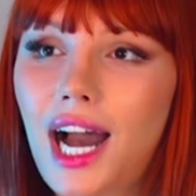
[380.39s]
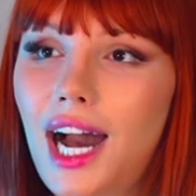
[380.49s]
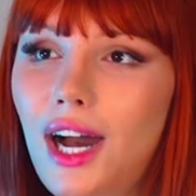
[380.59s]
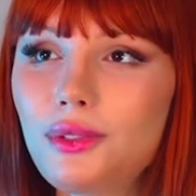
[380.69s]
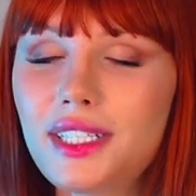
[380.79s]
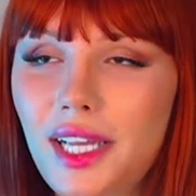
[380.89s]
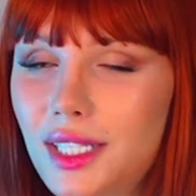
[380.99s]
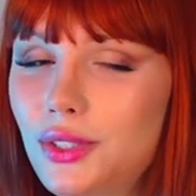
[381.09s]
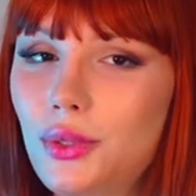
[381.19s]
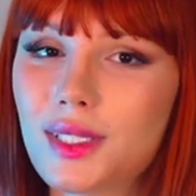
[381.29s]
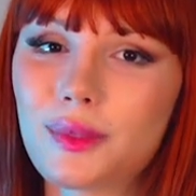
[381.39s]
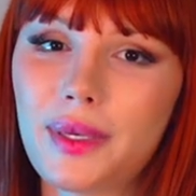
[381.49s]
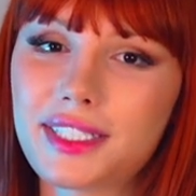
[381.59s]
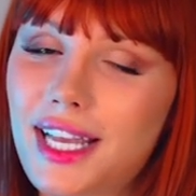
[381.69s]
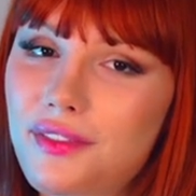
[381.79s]
How the hell do you
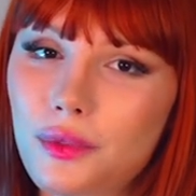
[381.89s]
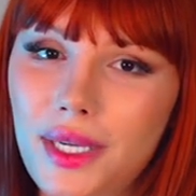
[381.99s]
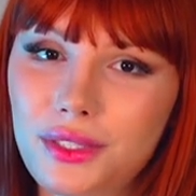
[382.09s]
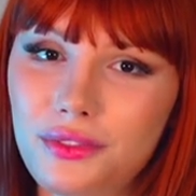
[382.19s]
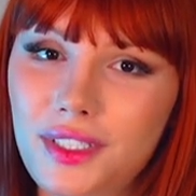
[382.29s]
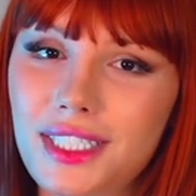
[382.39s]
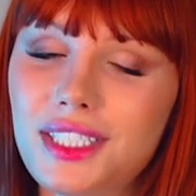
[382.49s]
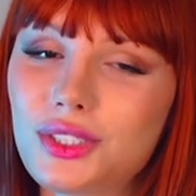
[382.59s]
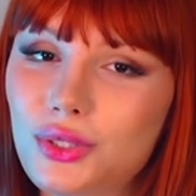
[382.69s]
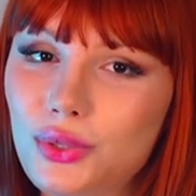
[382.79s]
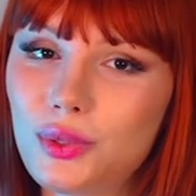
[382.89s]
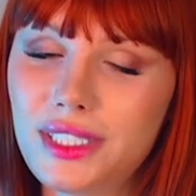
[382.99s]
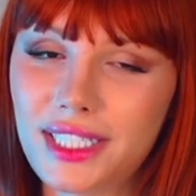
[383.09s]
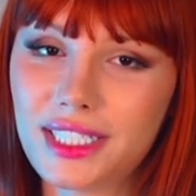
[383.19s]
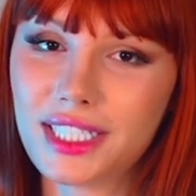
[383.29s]
expect everyone to fit in two
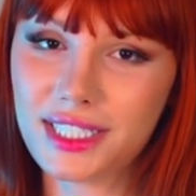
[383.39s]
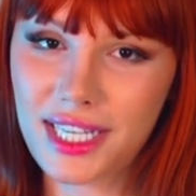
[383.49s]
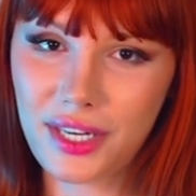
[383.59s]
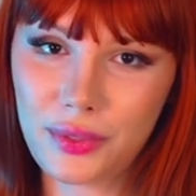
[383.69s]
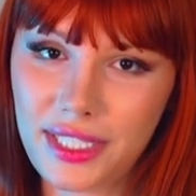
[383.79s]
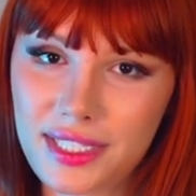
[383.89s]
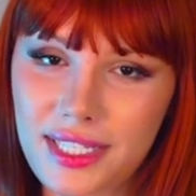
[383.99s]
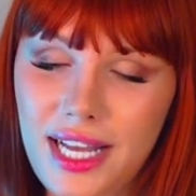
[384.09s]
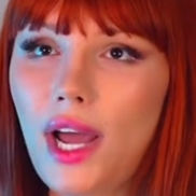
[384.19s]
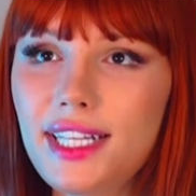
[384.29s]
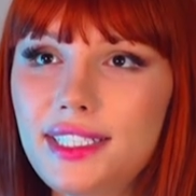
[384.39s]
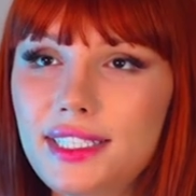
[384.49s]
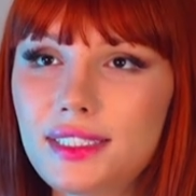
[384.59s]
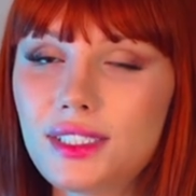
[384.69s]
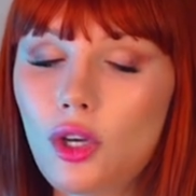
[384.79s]
little categories? Why
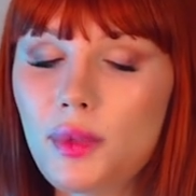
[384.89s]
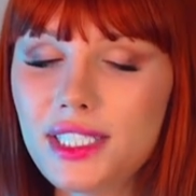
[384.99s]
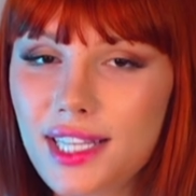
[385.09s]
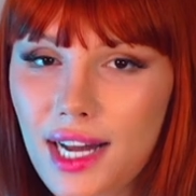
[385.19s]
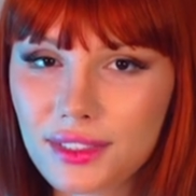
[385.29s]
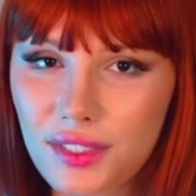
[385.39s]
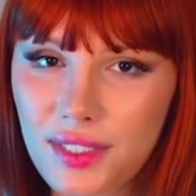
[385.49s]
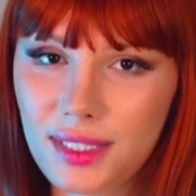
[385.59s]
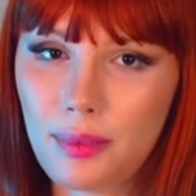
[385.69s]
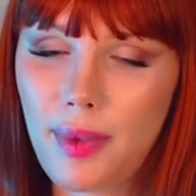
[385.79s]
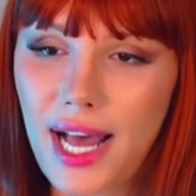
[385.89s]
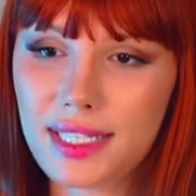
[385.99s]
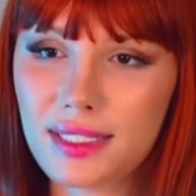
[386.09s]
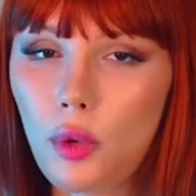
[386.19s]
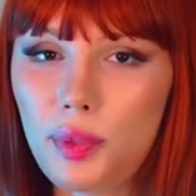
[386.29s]
did so many doctors in the
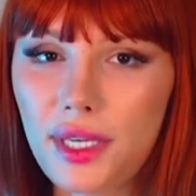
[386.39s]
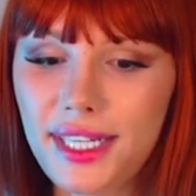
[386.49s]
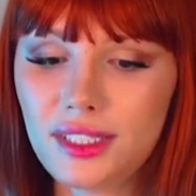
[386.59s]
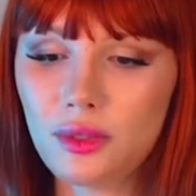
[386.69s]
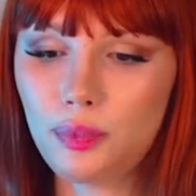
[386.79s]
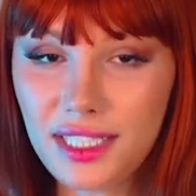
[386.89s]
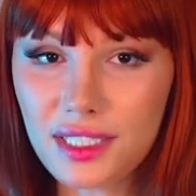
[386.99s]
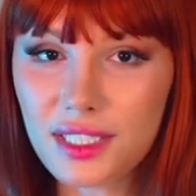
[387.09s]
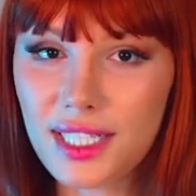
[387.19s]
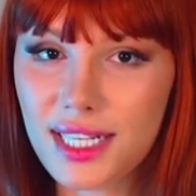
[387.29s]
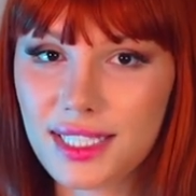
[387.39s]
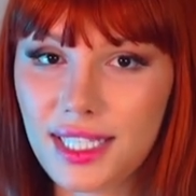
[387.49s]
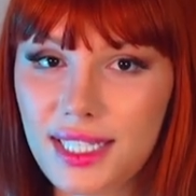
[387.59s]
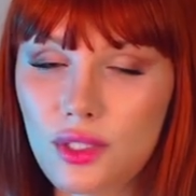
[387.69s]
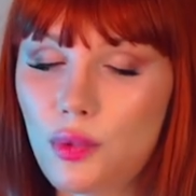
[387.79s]
past operate on intersex
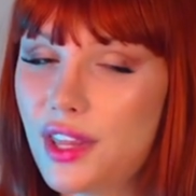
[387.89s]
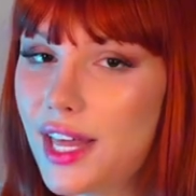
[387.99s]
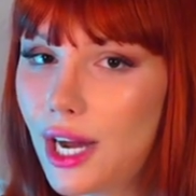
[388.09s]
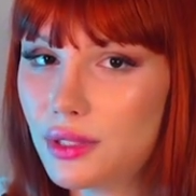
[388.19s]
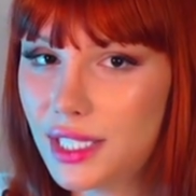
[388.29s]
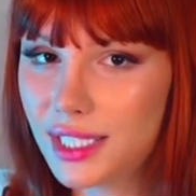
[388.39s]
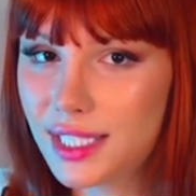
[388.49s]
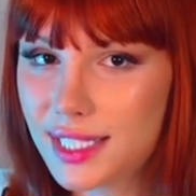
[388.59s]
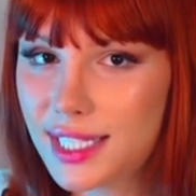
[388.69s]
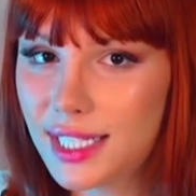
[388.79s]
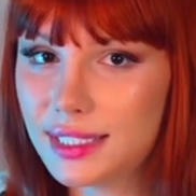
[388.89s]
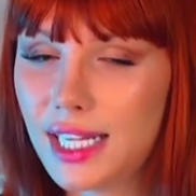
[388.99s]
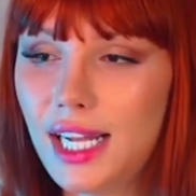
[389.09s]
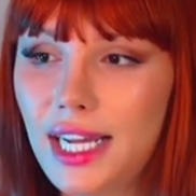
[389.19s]
kids without their consent?